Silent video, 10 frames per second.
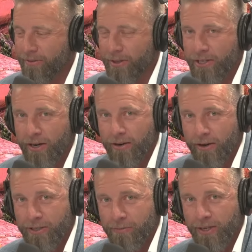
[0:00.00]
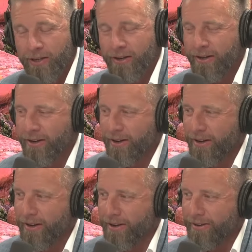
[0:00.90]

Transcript: with Jared Osmond. And